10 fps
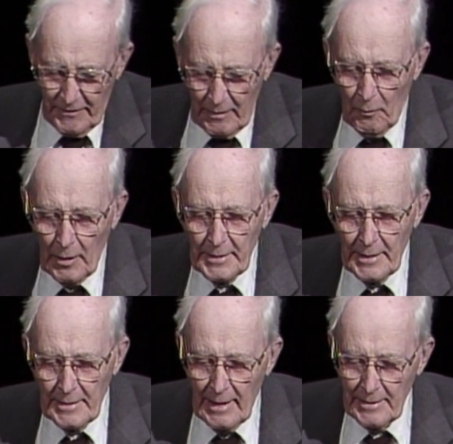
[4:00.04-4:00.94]
they wanted
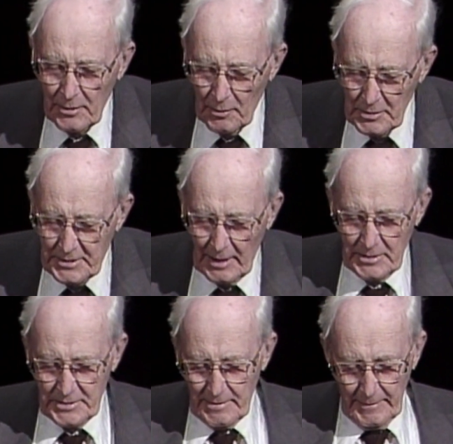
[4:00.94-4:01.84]
it, and going to tell
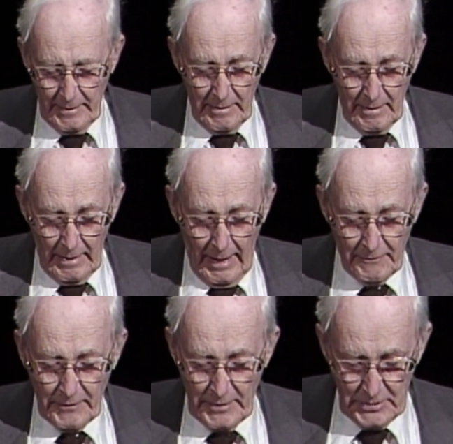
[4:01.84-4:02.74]
us
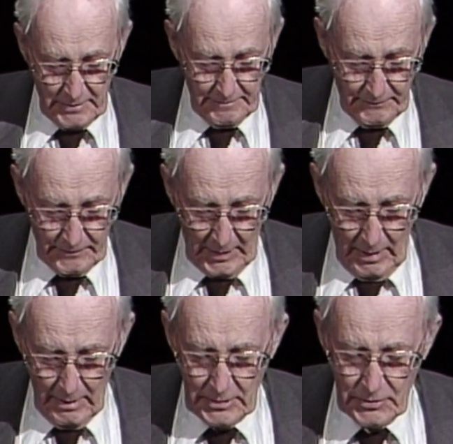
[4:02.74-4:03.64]
after this,
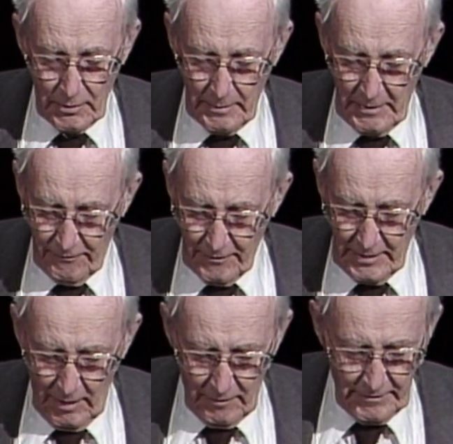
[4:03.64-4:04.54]
it is going to be
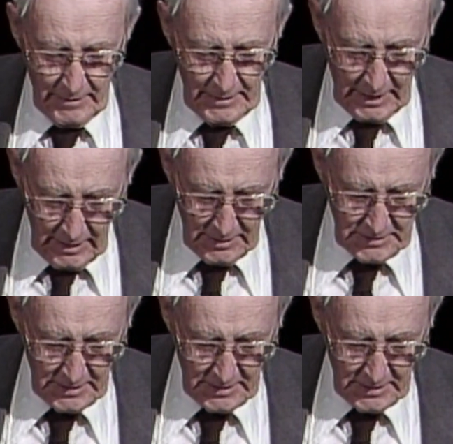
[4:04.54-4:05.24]
free of kings.